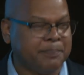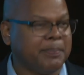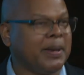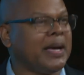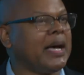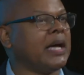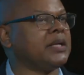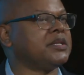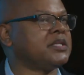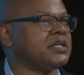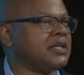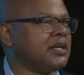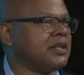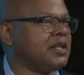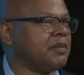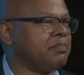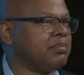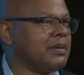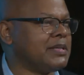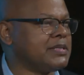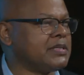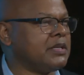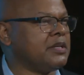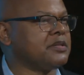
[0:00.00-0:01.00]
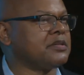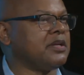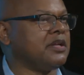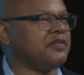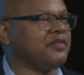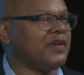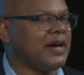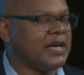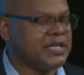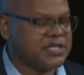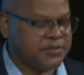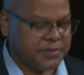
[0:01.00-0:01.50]
PACHA, the Presidential
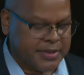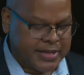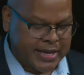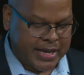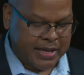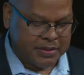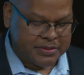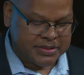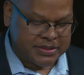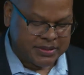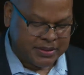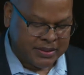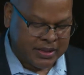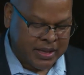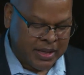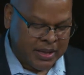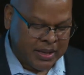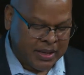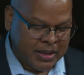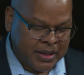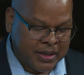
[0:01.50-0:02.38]
Advisory Council